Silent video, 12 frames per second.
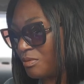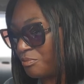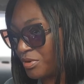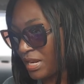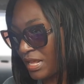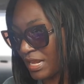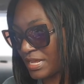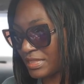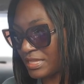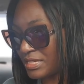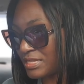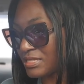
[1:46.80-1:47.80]
But I
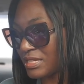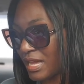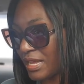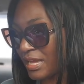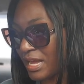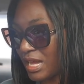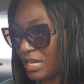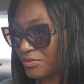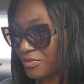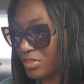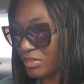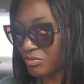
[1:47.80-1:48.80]
like this. I
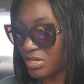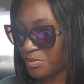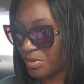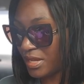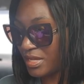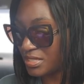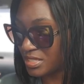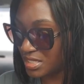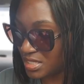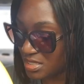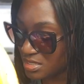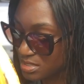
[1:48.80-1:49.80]
got 3
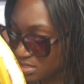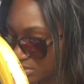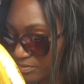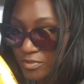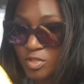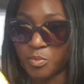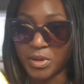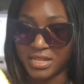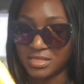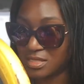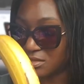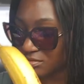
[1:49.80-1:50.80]
plantains. Oh,
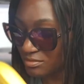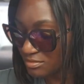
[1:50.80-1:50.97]
plantain.